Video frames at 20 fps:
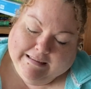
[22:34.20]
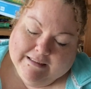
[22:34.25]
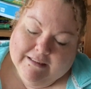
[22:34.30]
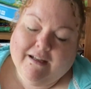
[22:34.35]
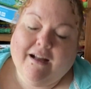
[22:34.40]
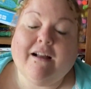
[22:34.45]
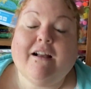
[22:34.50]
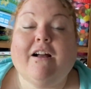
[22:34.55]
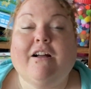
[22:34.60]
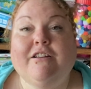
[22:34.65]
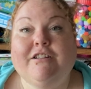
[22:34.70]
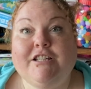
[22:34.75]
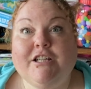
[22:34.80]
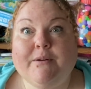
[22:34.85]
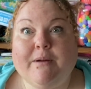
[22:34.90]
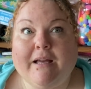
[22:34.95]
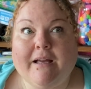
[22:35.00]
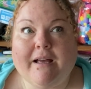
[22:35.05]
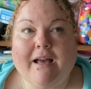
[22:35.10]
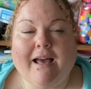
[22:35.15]
I can't do
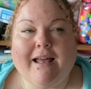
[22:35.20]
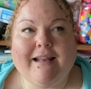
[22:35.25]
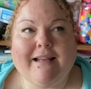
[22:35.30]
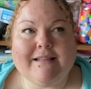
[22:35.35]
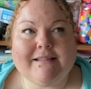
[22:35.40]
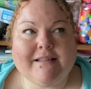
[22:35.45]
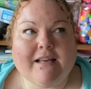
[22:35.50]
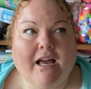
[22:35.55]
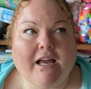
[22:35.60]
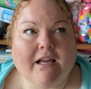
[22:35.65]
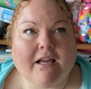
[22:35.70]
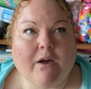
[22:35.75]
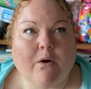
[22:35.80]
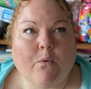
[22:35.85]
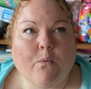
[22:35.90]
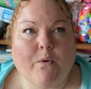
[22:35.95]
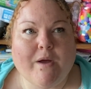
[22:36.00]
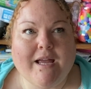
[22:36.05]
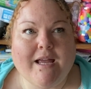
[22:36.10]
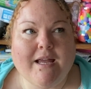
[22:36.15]
it. And it's like,
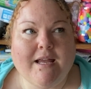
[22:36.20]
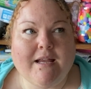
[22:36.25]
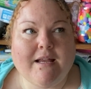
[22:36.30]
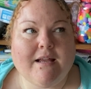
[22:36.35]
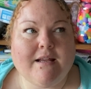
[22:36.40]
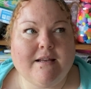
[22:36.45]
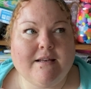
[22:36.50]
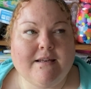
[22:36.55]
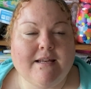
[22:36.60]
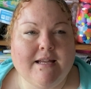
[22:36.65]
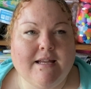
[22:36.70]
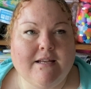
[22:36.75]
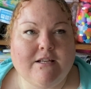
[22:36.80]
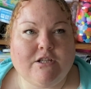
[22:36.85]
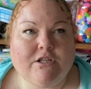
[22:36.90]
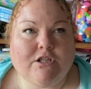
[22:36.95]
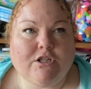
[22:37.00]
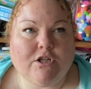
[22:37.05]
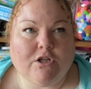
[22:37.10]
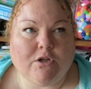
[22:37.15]
we need
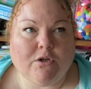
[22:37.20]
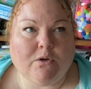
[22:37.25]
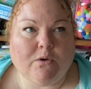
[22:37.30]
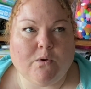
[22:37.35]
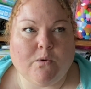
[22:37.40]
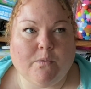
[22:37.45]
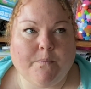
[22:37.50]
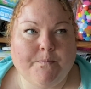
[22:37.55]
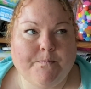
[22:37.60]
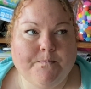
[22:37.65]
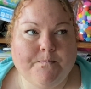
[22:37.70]
to